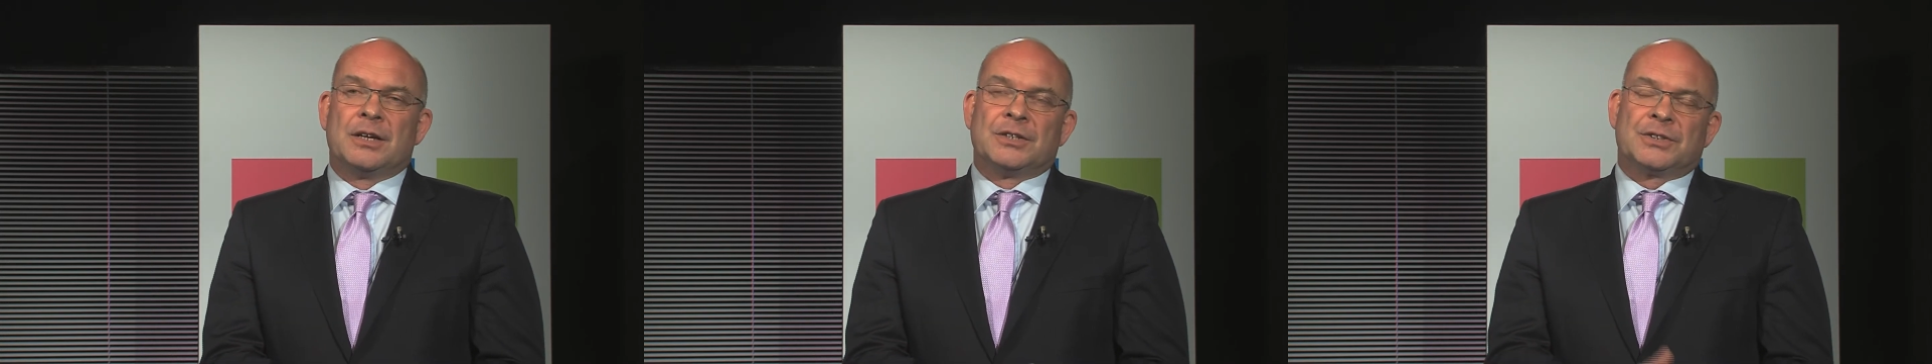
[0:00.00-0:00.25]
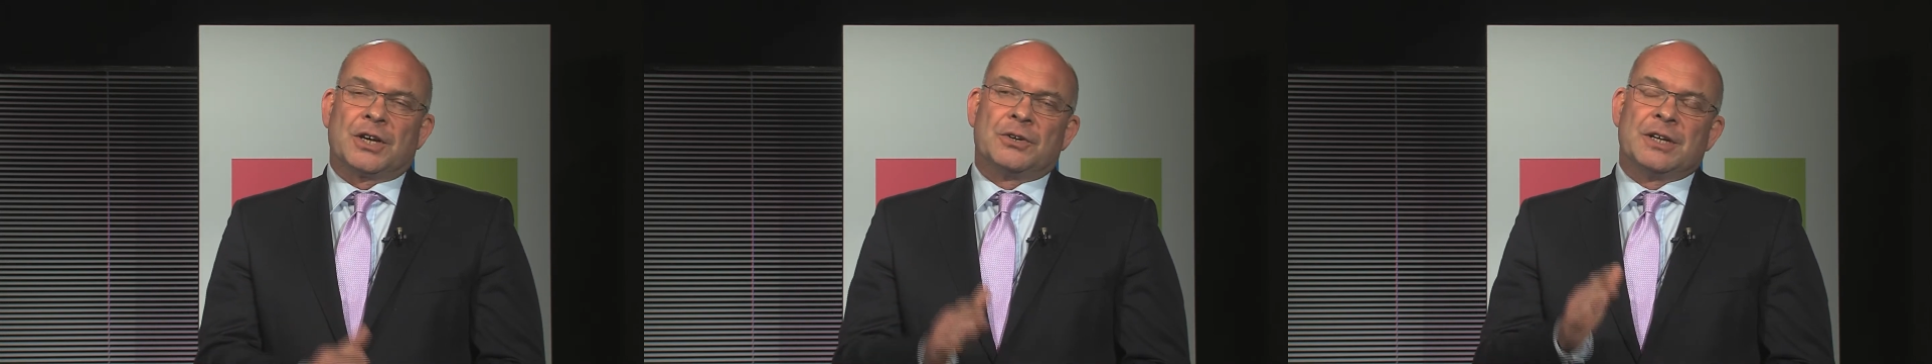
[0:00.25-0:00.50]

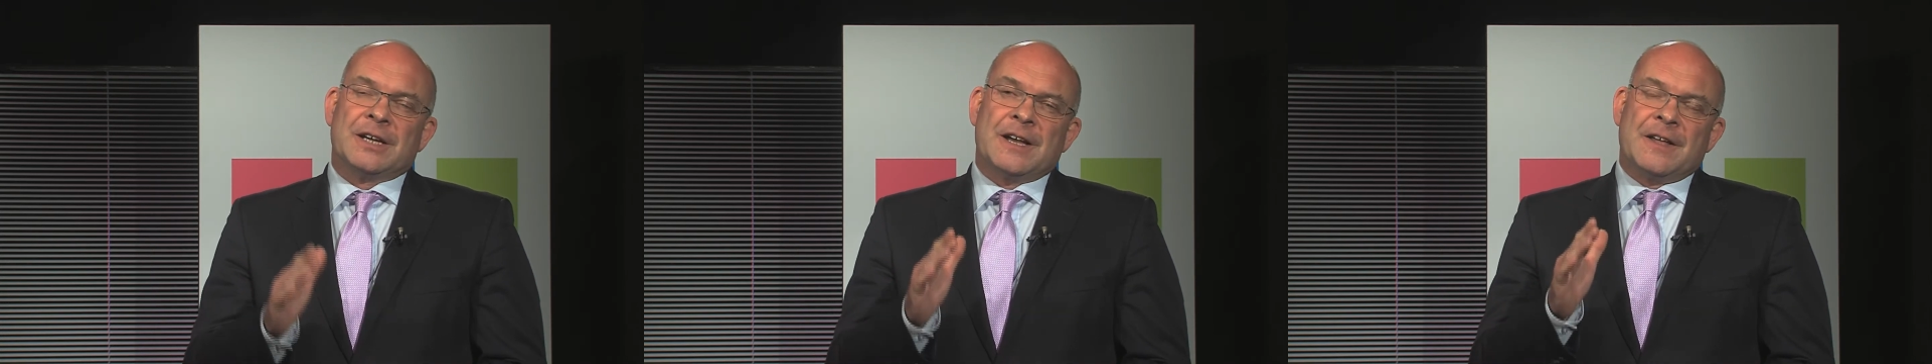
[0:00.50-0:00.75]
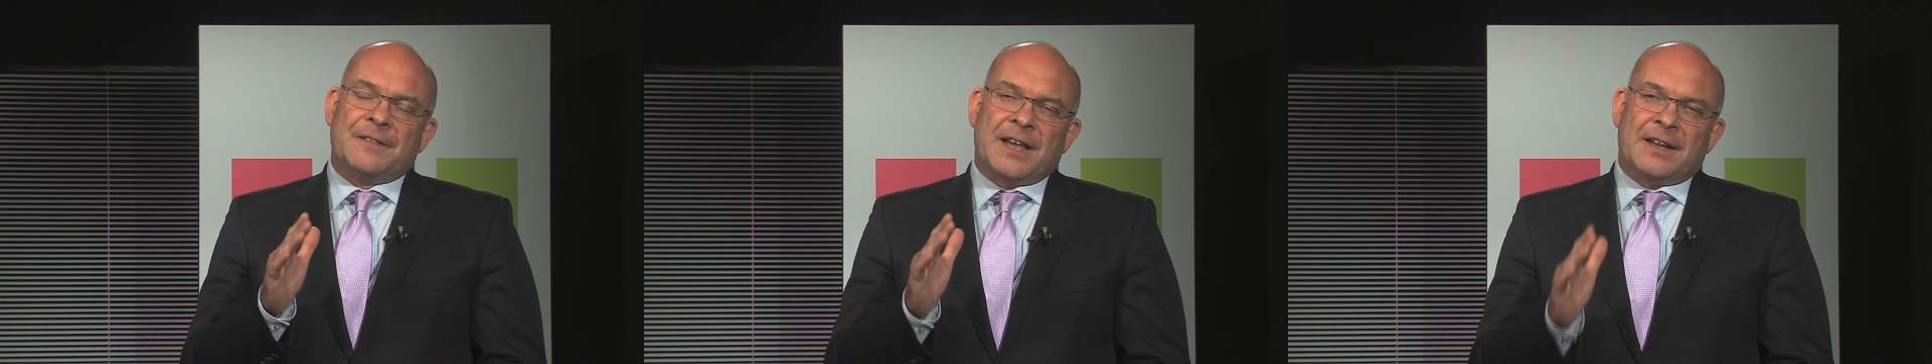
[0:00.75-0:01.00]
So
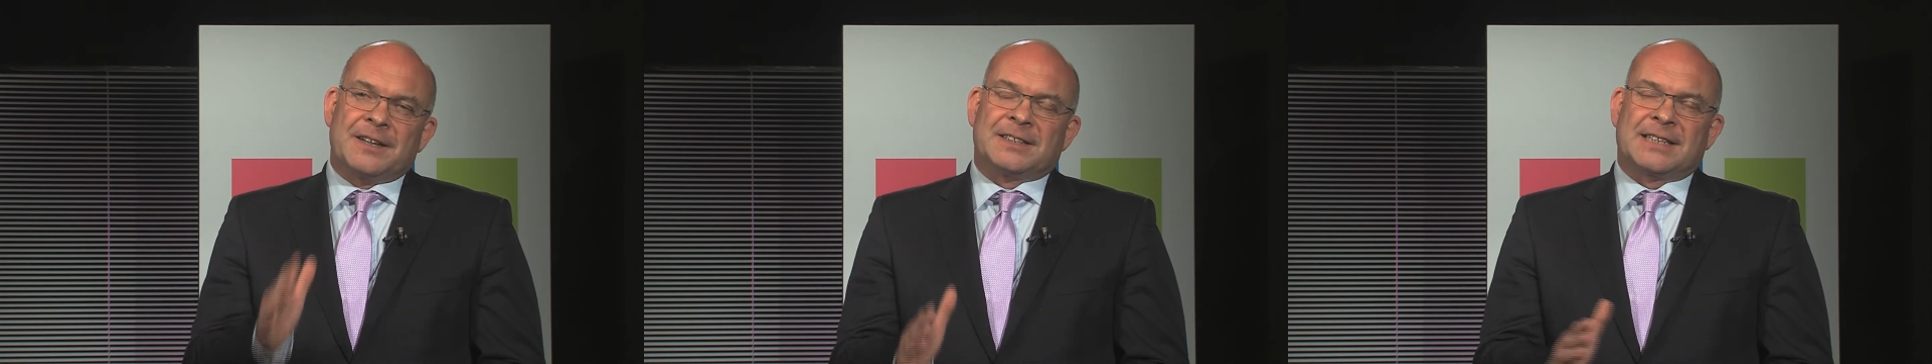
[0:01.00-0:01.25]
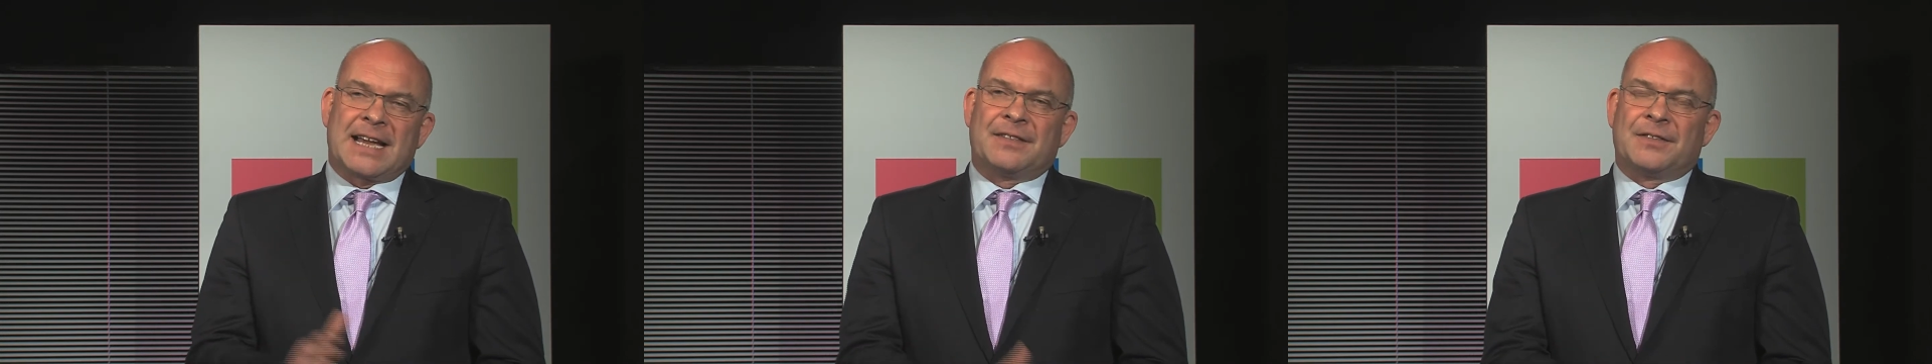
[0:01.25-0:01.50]
they
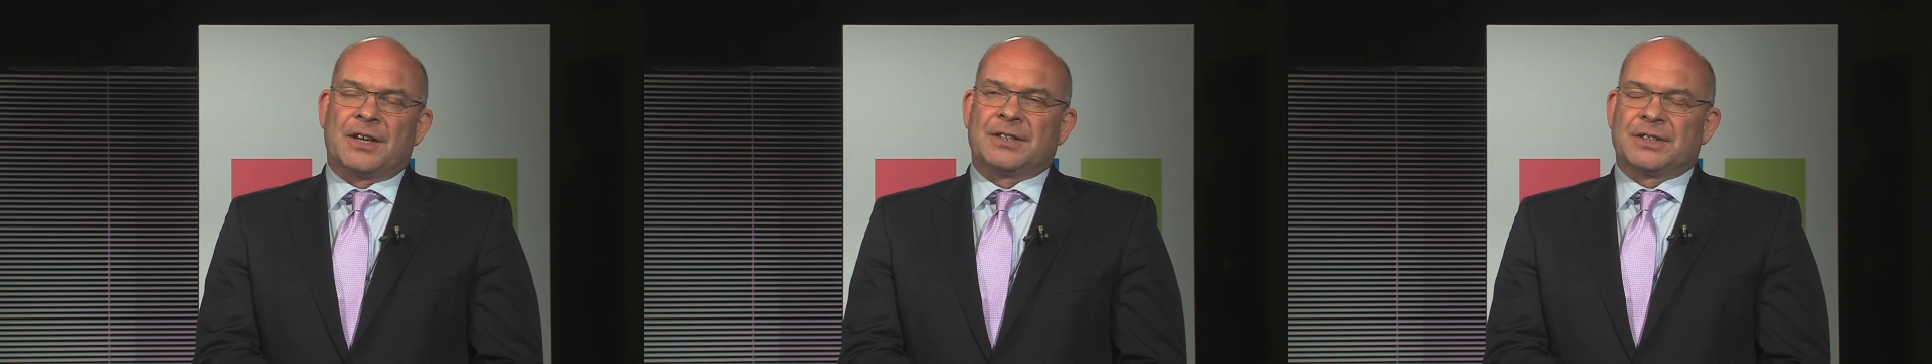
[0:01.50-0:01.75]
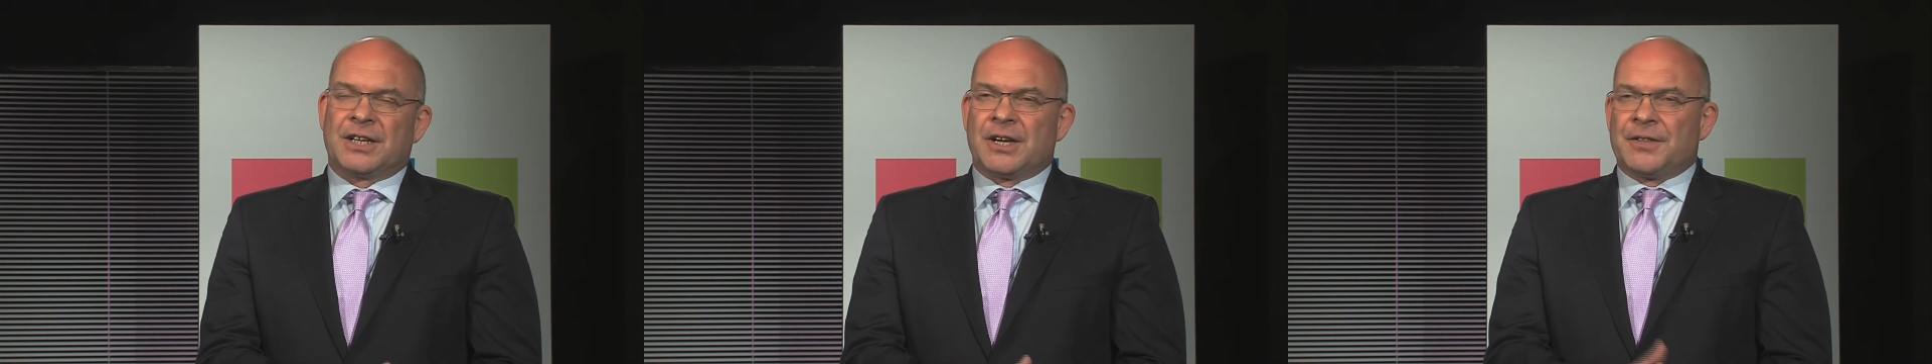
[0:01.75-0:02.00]
understand that